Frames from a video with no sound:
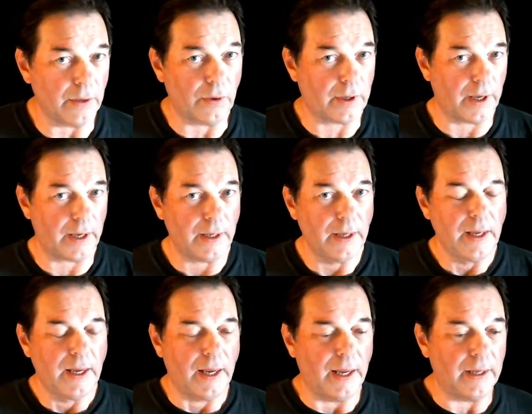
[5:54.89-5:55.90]
Okay,
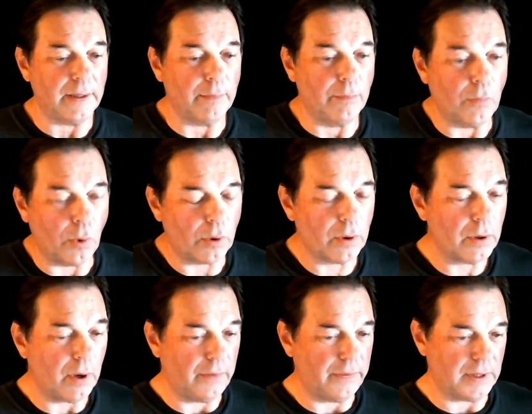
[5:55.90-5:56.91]
and more
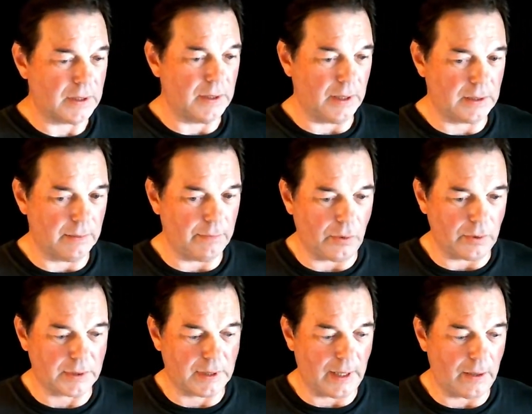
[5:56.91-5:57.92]
on this nuts and
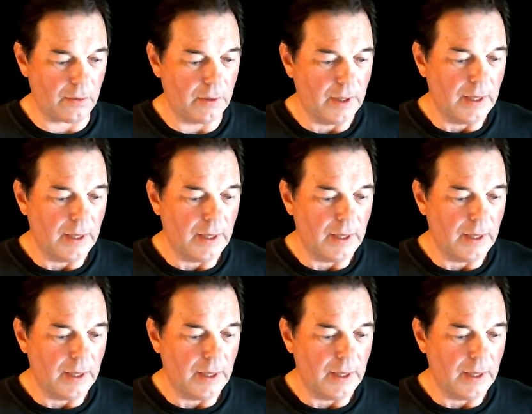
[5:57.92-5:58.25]
bolts now